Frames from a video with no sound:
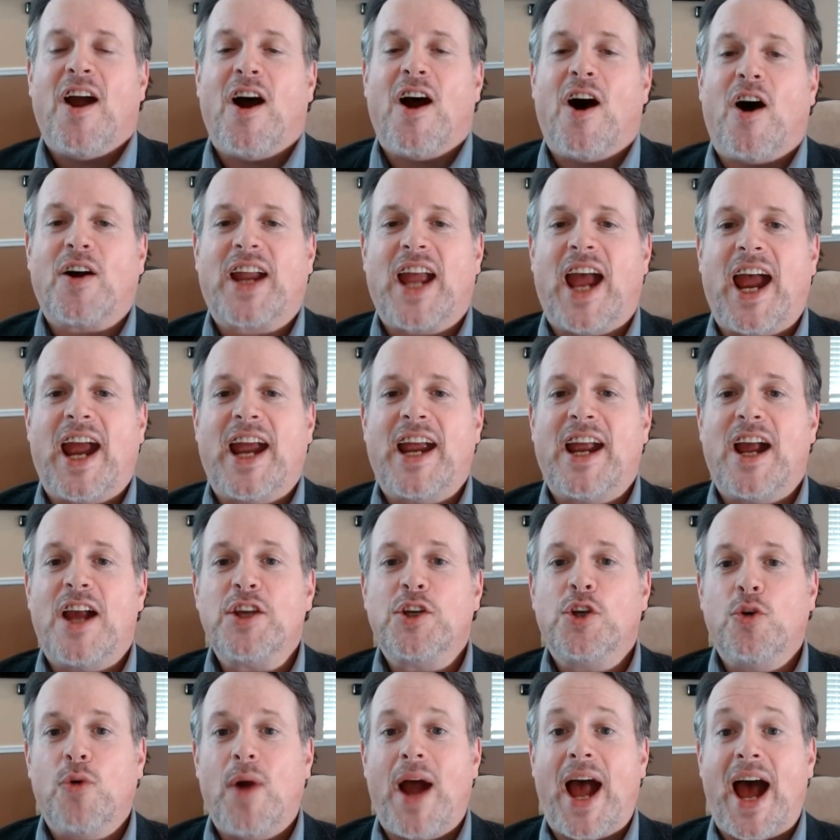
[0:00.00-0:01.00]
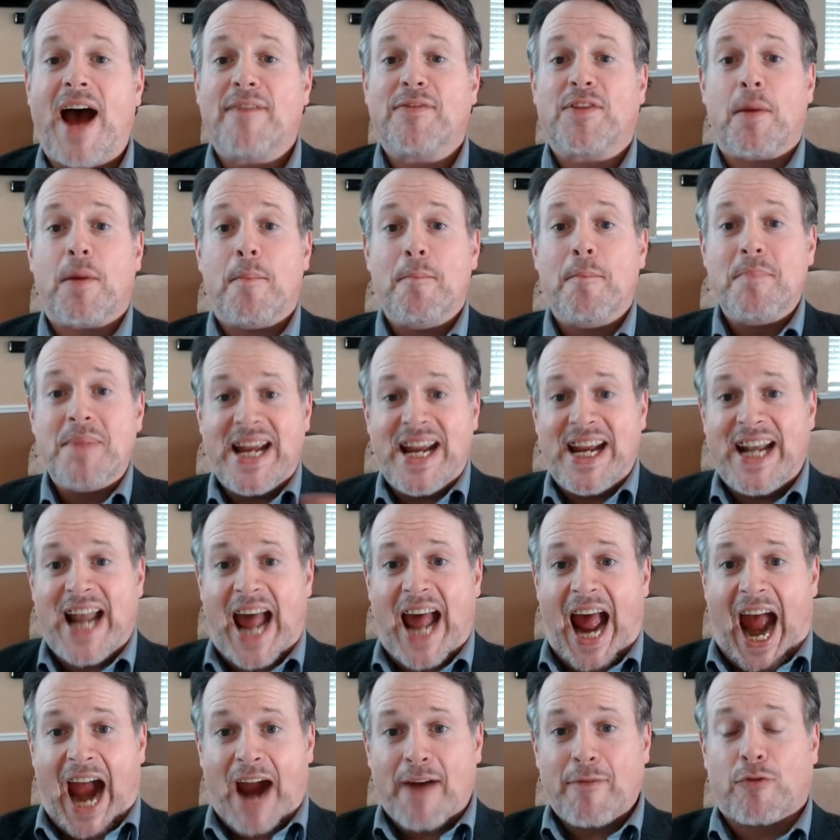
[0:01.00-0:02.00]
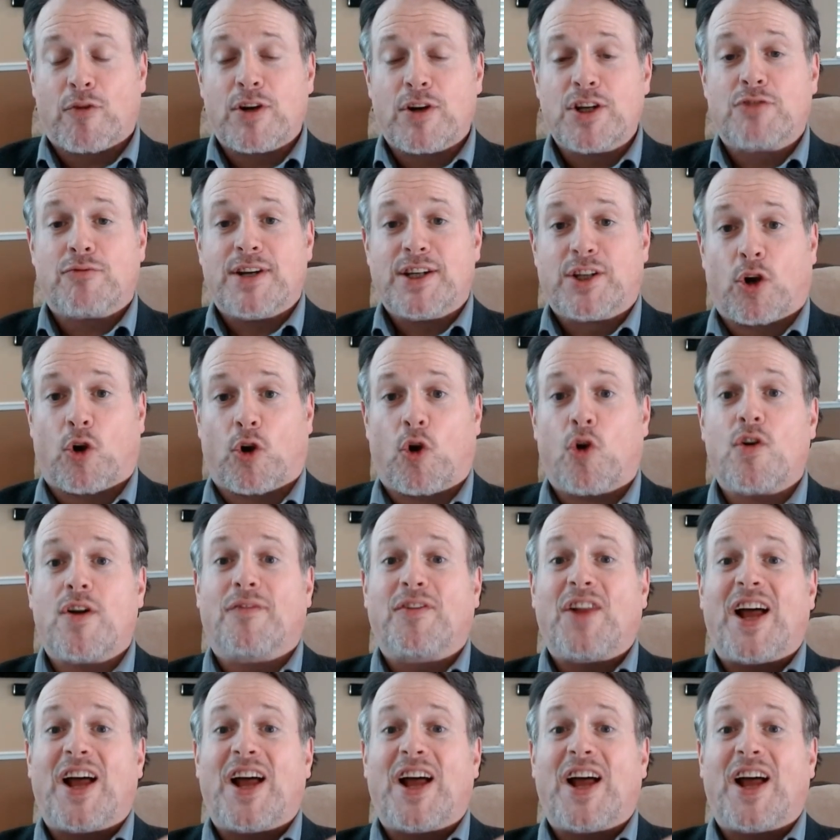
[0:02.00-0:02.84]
okay, you have the mean average return of